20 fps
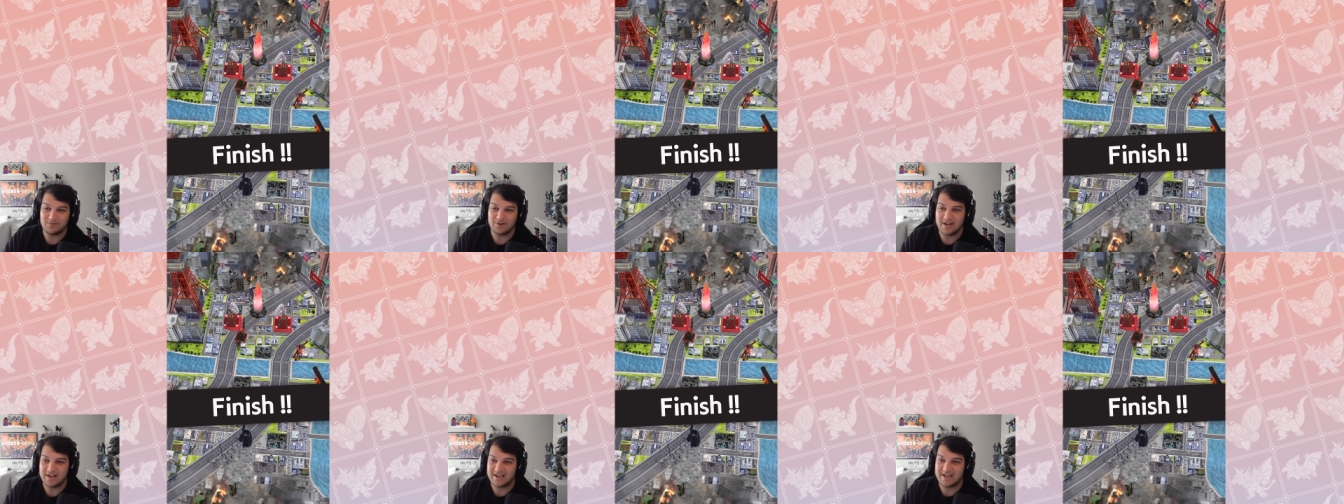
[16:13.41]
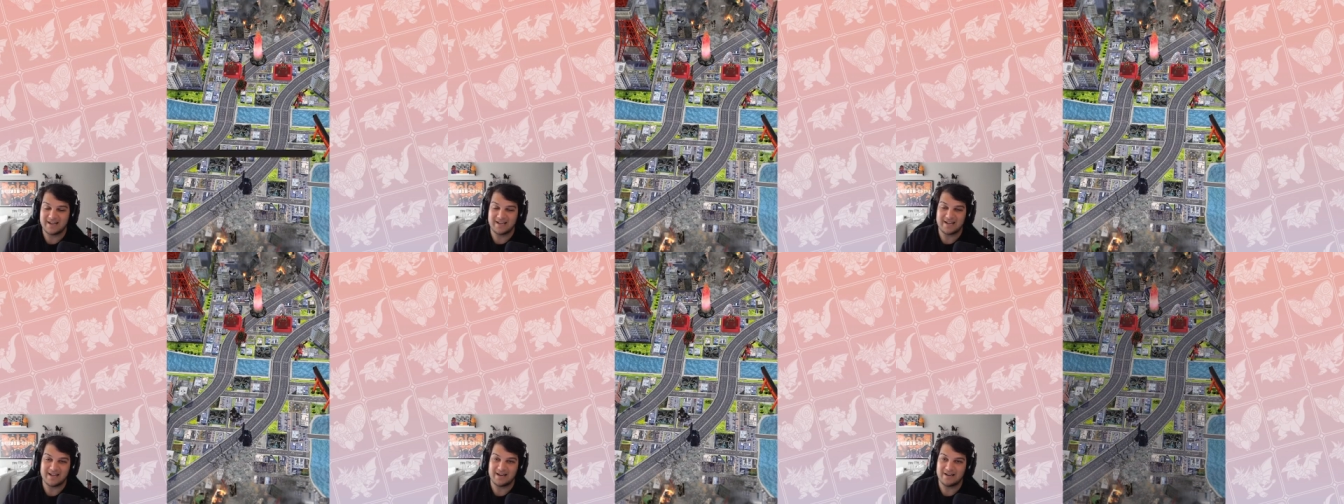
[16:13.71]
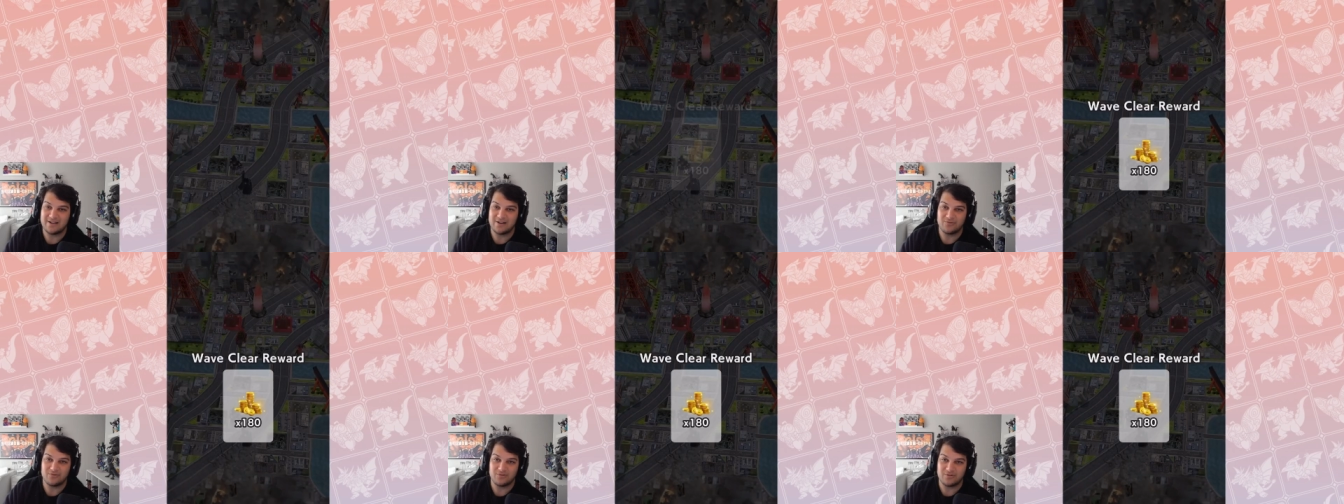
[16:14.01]
We're not getting
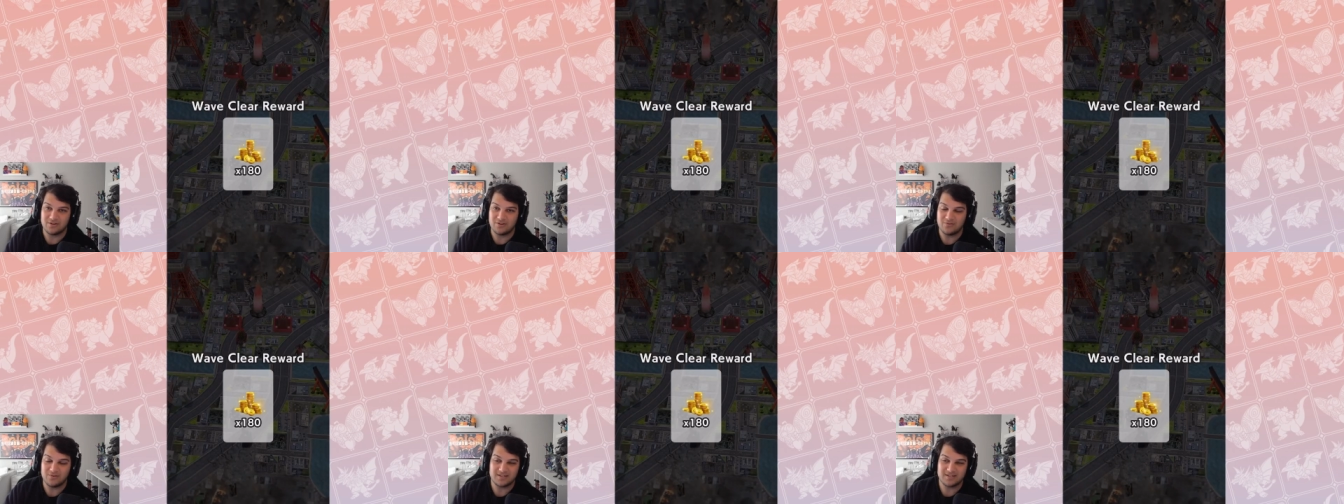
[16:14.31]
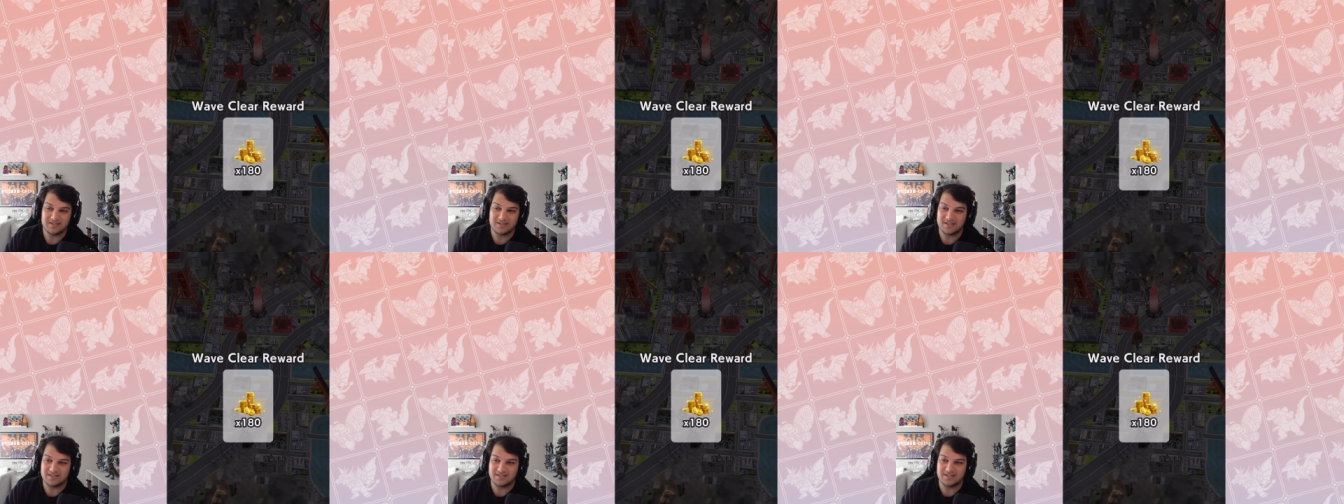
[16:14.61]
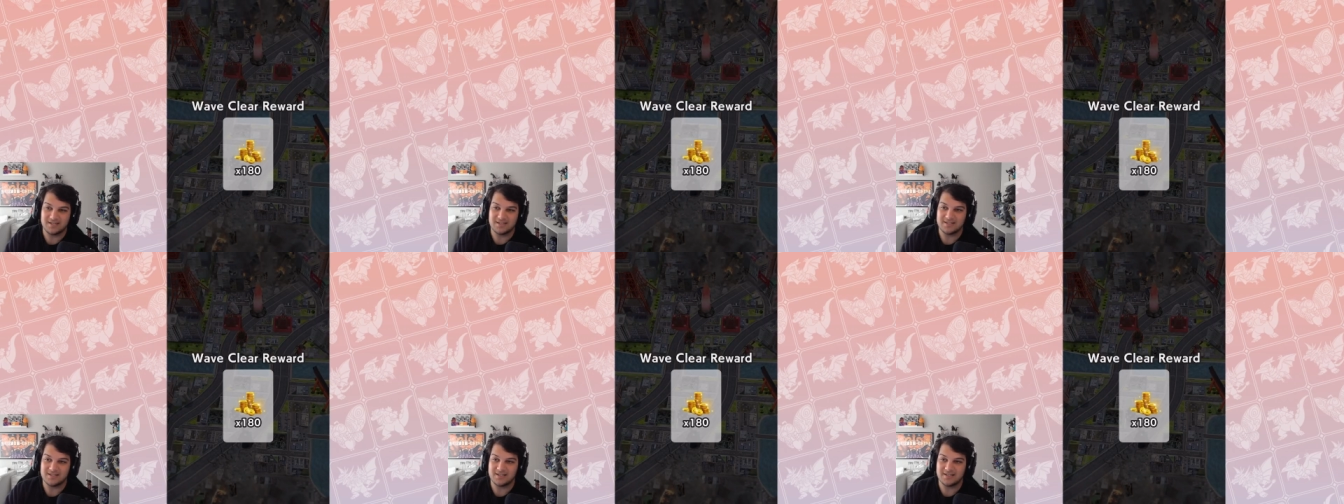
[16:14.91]
any other units this
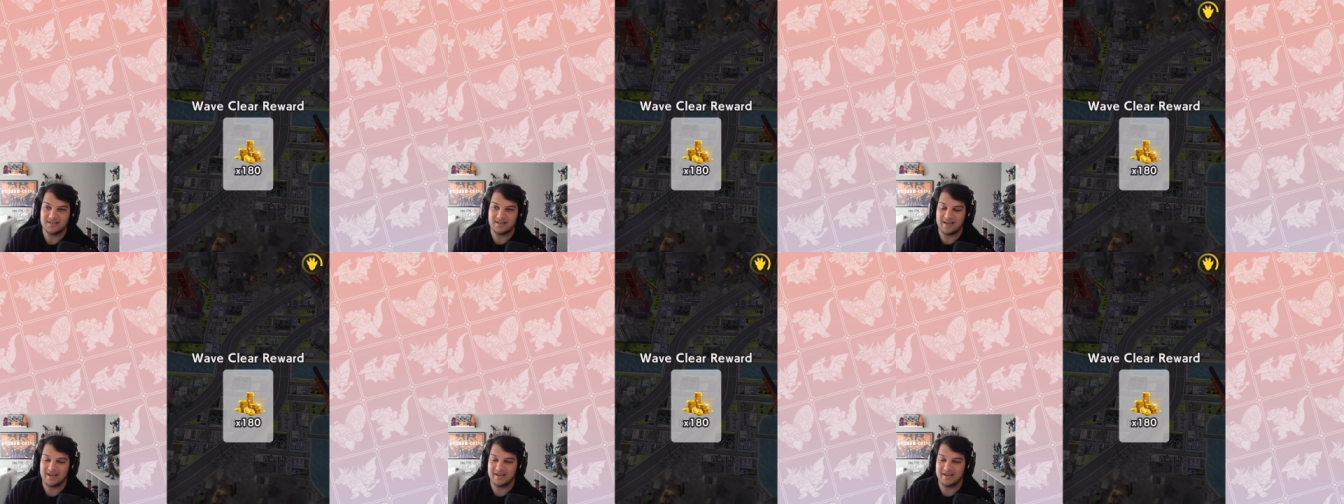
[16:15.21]
season,